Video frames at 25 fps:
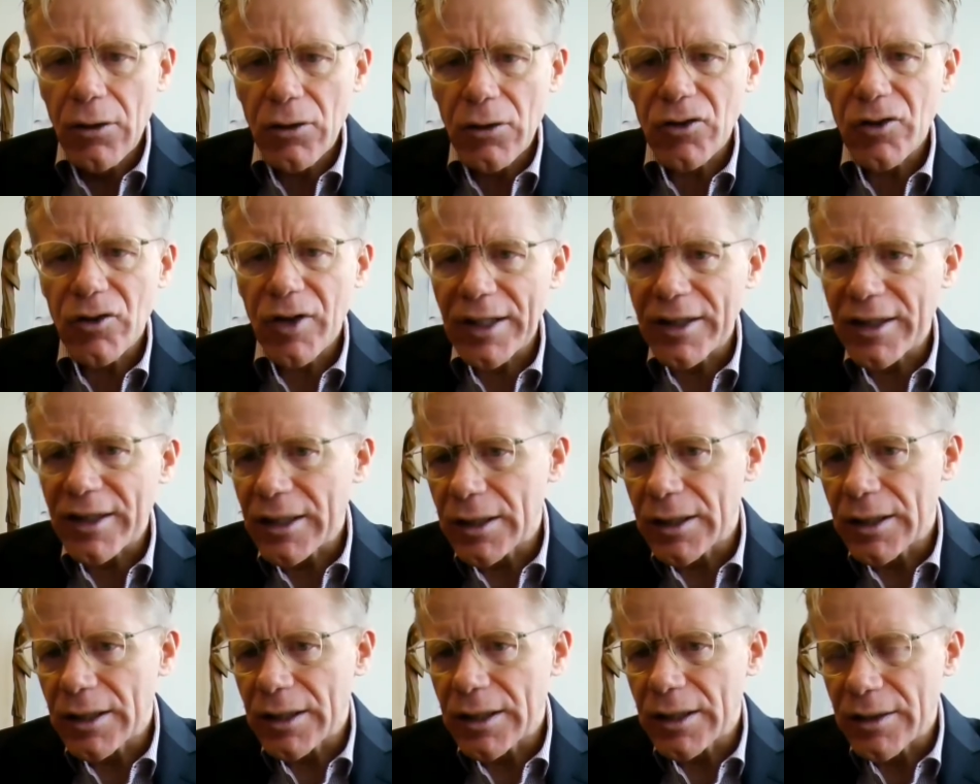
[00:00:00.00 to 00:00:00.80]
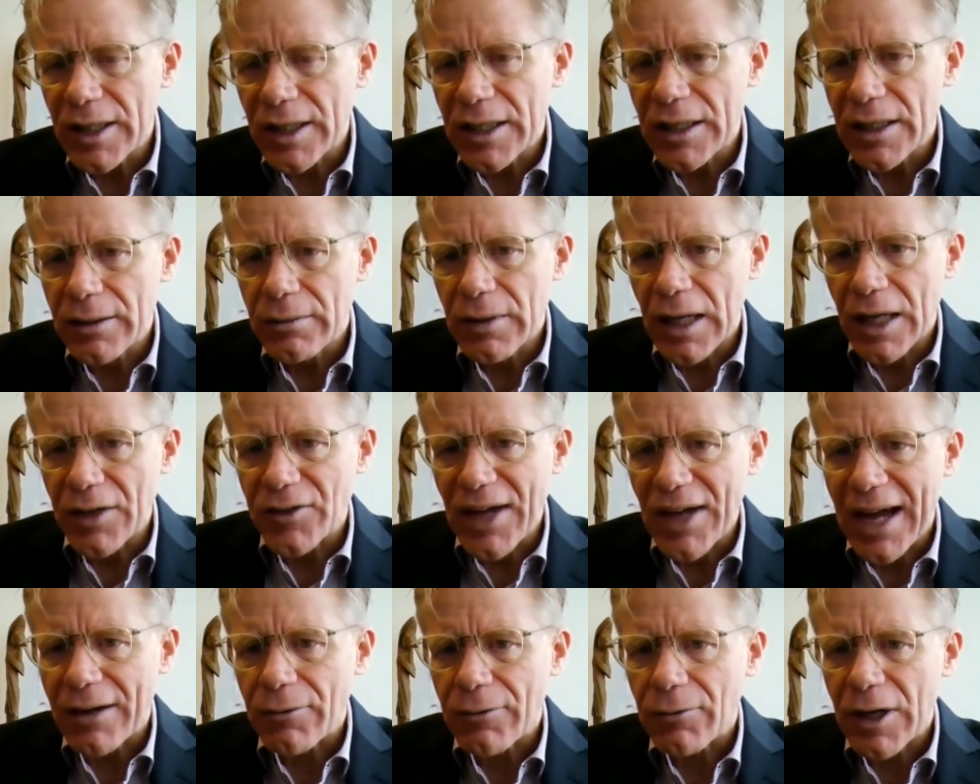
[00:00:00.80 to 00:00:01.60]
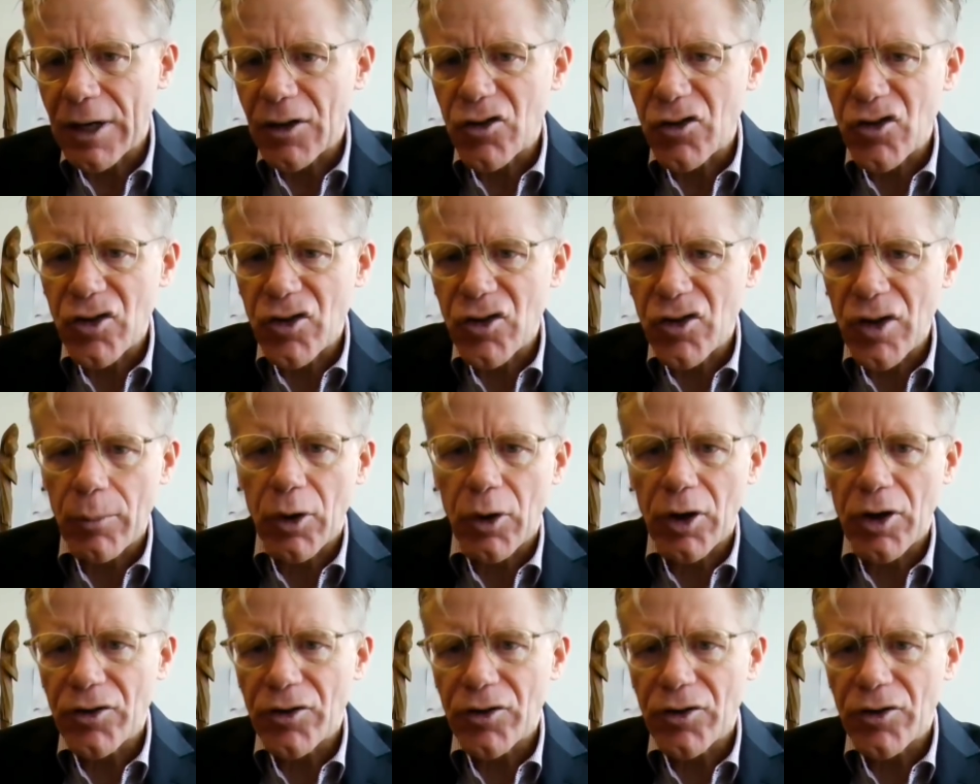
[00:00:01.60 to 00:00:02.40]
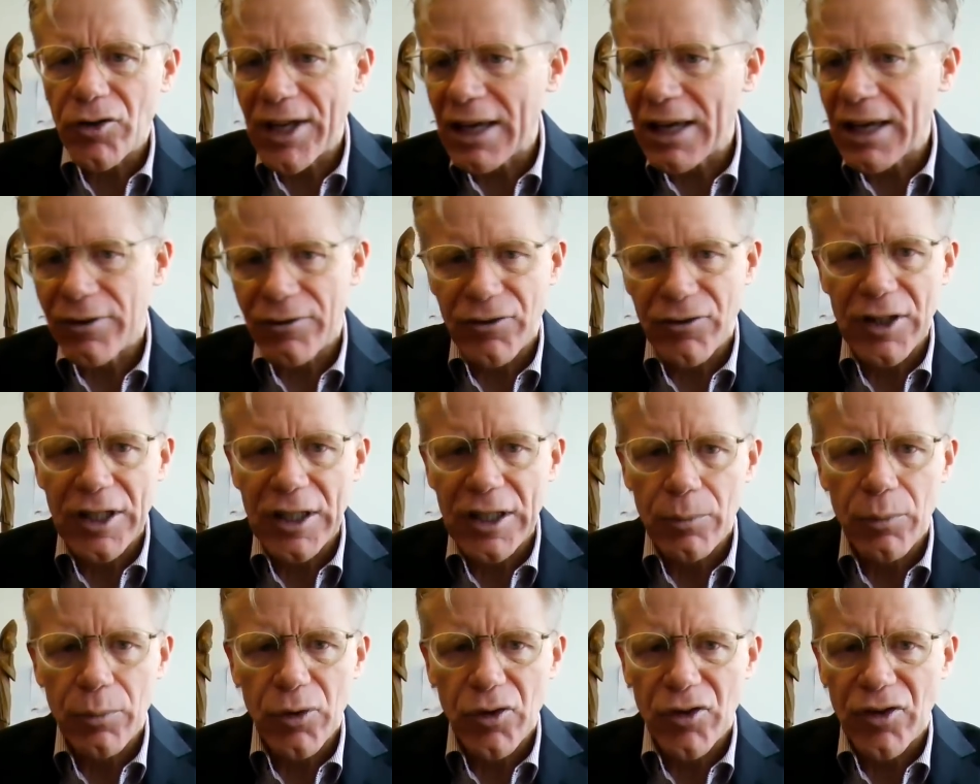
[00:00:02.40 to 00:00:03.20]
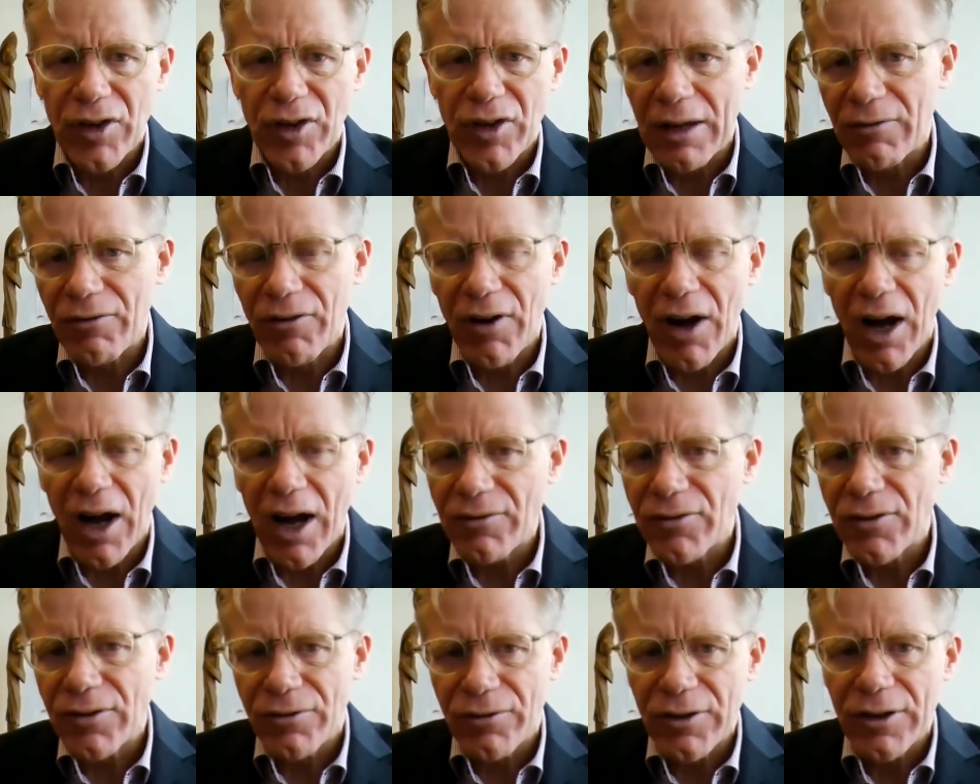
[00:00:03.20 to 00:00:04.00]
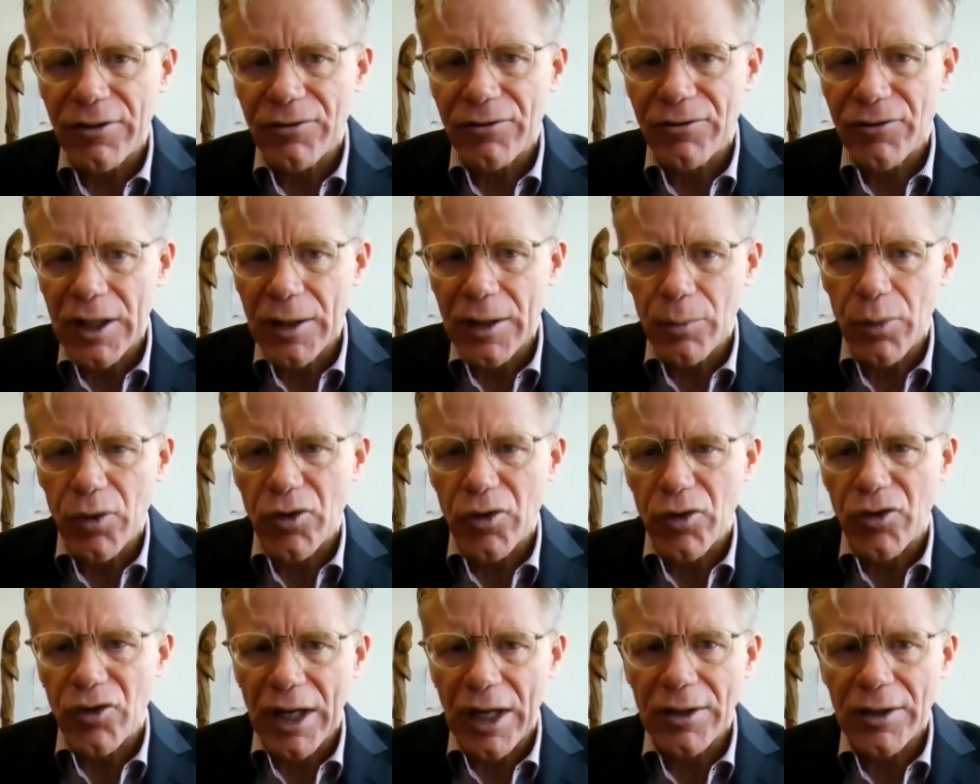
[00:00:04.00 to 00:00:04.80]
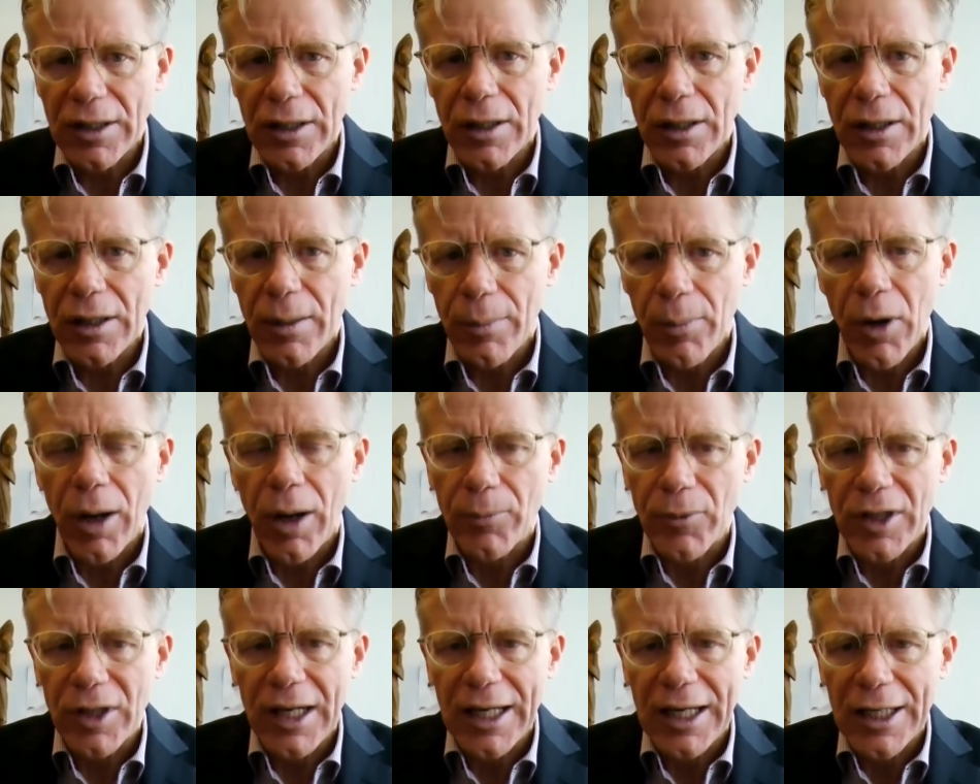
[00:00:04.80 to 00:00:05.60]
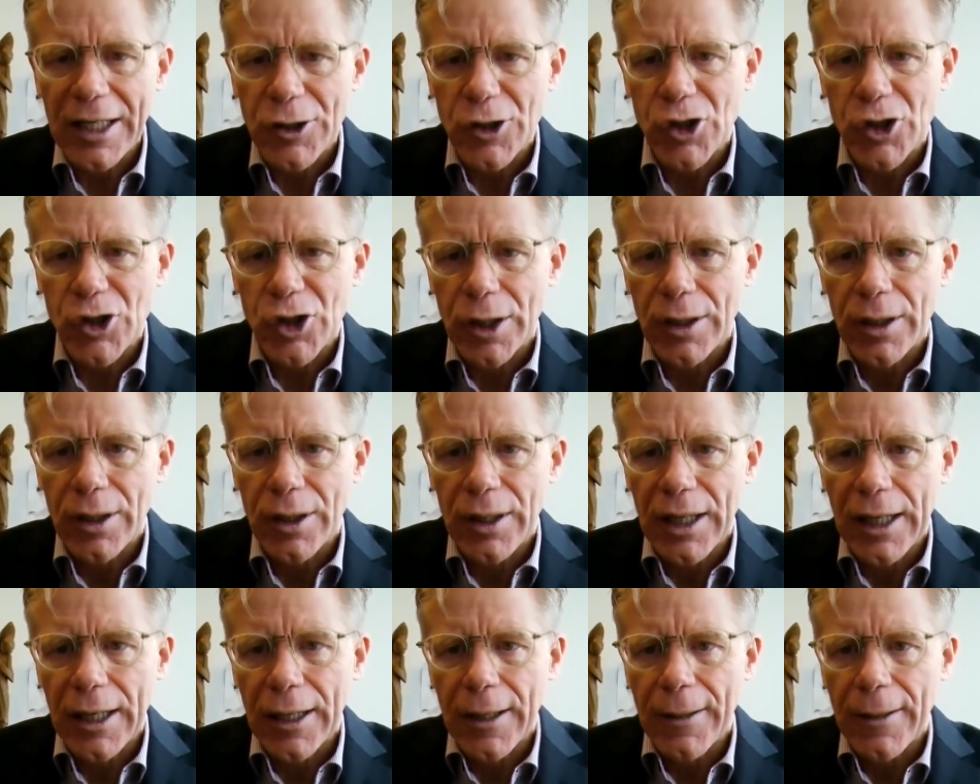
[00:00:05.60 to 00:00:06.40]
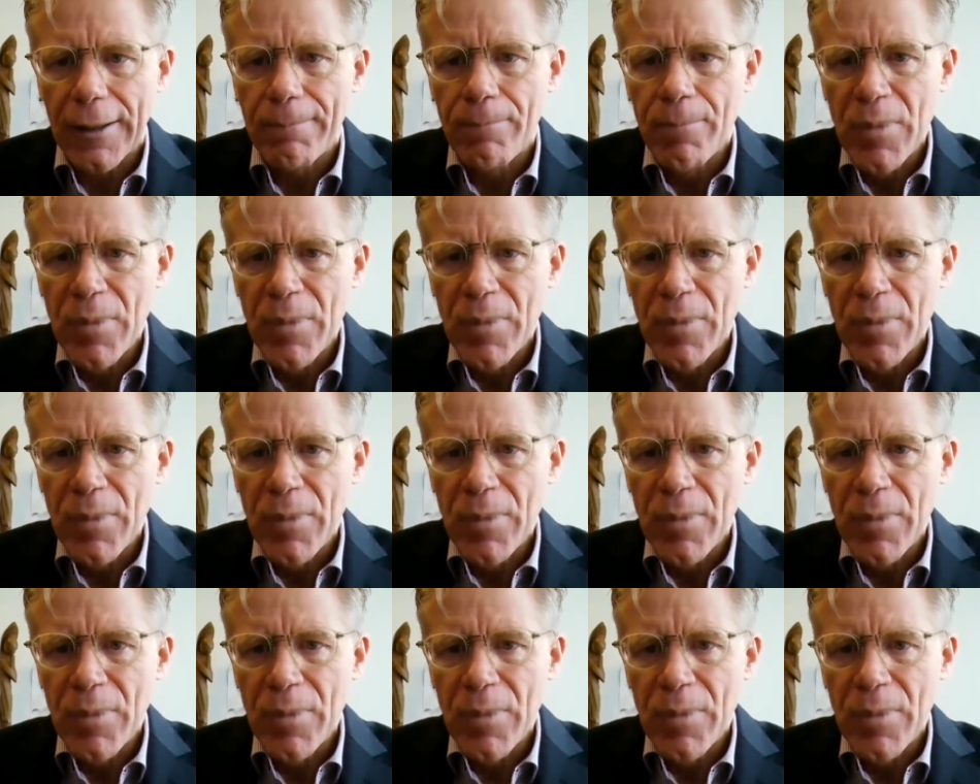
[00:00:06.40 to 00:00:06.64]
it looks like the attack rate's somewhere 10, 15%, 5 to 15% in the population.